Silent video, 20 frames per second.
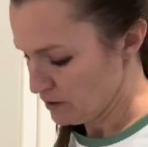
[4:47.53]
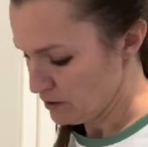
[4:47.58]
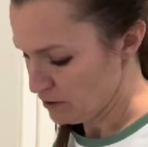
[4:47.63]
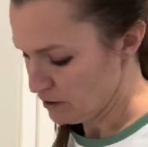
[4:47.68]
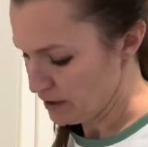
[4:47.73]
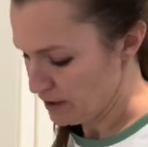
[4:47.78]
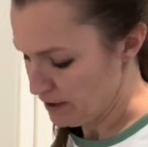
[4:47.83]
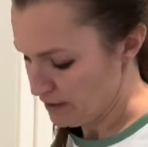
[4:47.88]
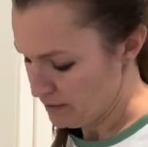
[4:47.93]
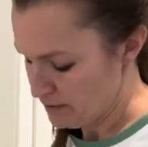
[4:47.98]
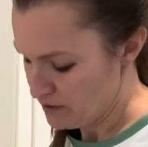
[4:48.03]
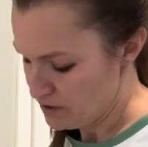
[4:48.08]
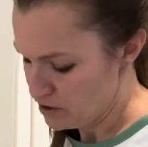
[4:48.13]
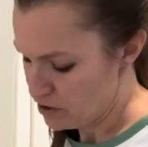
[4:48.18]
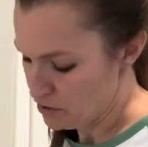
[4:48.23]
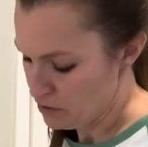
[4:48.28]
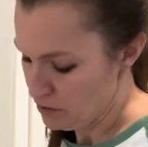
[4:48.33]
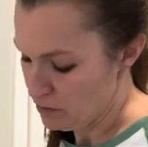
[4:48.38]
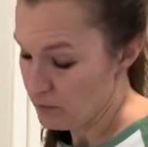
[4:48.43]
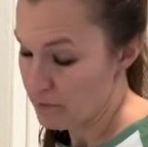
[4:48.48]
Okay,
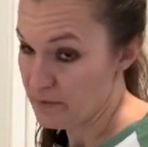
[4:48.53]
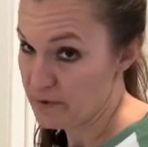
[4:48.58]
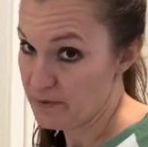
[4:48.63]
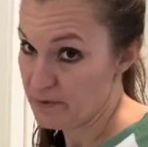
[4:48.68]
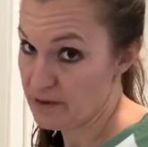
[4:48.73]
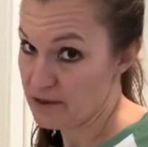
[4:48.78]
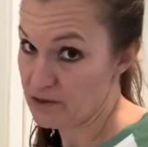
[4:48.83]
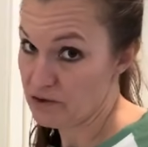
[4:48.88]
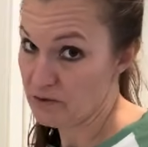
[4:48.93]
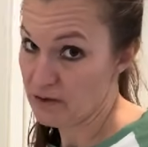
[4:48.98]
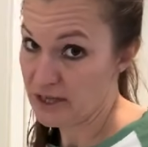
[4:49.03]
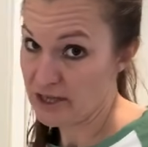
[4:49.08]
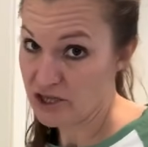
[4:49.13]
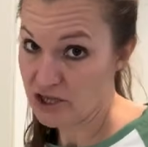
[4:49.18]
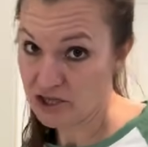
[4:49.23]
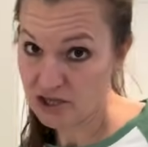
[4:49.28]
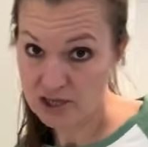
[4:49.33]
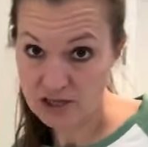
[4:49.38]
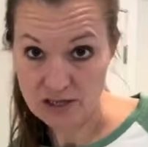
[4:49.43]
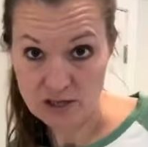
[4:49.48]
so the
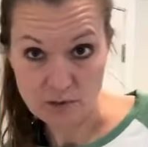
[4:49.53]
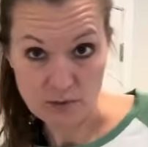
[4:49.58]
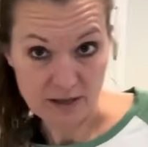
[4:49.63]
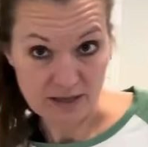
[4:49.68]
directions to this